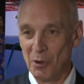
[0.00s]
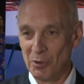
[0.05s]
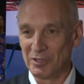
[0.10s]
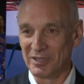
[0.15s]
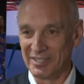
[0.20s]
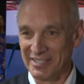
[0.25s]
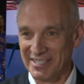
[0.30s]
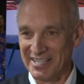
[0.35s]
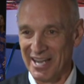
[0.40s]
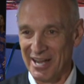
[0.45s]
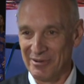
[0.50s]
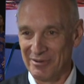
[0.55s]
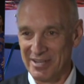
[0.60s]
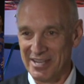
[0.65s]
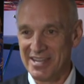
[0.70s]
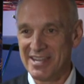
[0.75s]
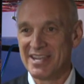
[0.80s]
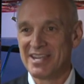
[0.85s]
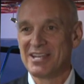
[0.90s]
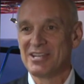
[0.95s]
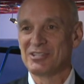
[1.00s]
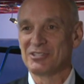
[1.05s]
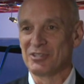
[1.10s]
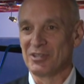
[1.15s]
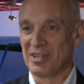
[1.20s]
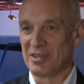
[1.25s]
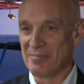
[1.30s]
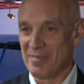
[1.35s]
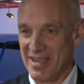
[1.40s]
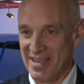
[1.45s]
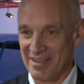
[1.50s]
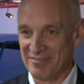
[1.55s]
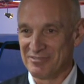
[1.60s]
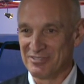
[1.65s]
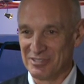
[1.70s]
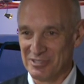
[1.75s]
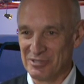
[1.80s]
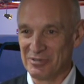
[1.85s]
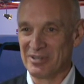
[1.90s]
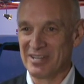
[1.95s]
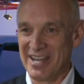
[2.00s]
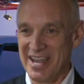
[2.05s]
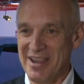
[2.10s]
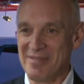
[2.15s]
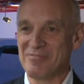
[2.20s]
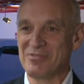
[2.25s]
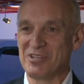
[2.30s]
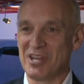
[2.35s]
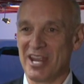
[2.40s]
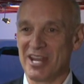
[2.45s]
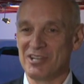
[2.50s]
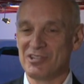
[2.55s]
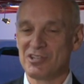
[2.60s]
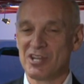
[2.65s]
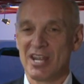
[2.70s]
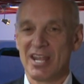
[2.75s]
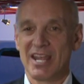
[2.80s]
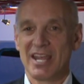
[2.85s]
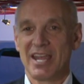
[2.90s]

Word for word: Oakland County, so they may have to do a name change,